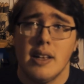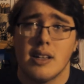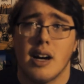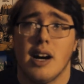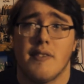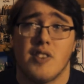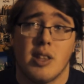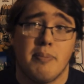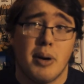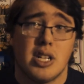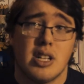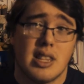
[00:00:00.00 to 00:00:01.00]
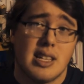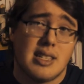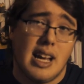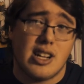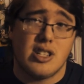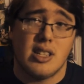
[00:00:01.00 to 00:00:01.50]
For the budget, this
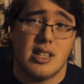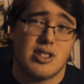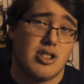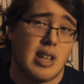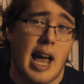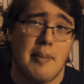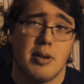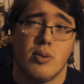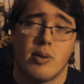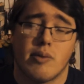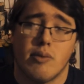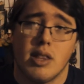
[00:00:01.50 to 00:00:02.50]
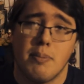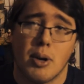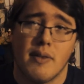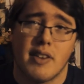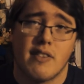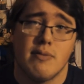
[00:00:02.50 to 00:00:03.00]
just happened to work really
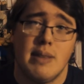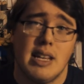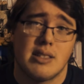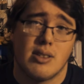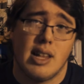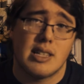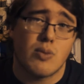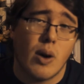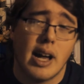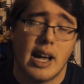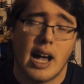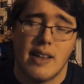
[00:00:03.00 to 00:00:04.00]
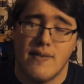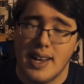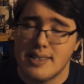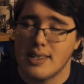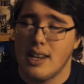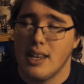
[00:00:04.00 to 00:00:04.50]
perfect for me, so that's why I
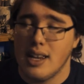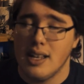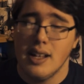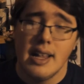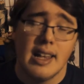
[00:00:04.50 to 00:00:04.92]
invested in it.